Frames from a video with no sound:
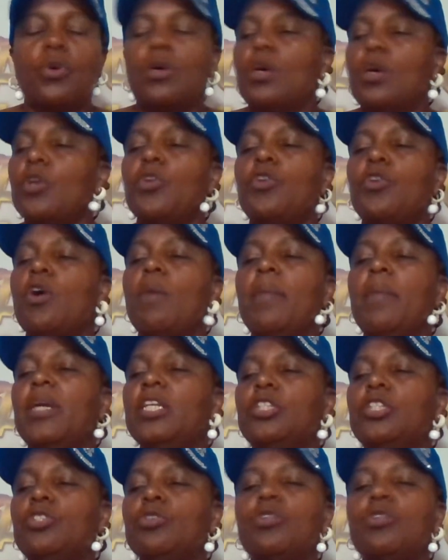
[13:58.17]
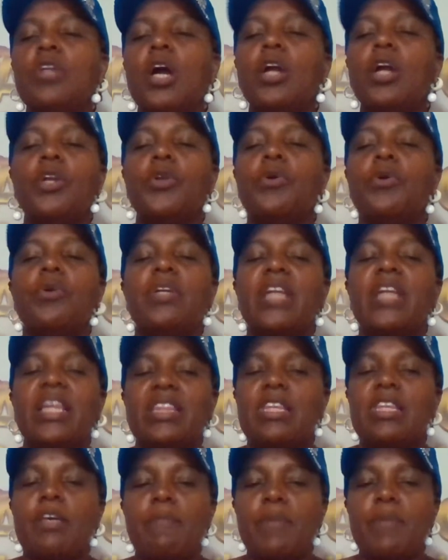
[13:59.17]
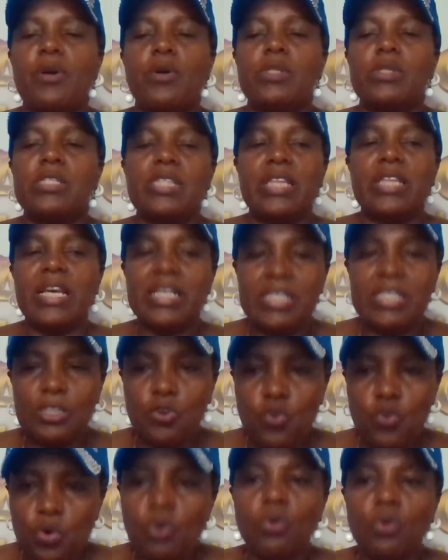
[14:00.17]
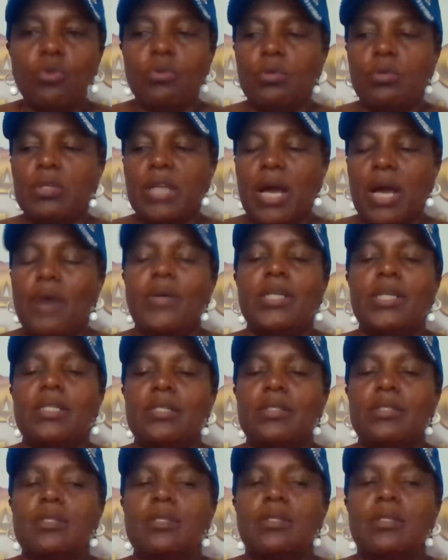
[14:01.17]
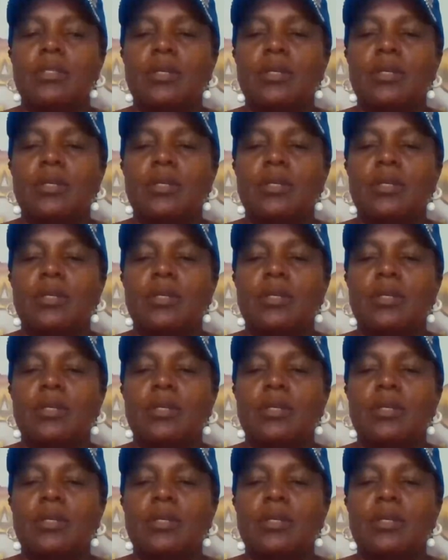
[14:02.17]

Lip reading: Nobody should not know nothing because there is Google nowadays.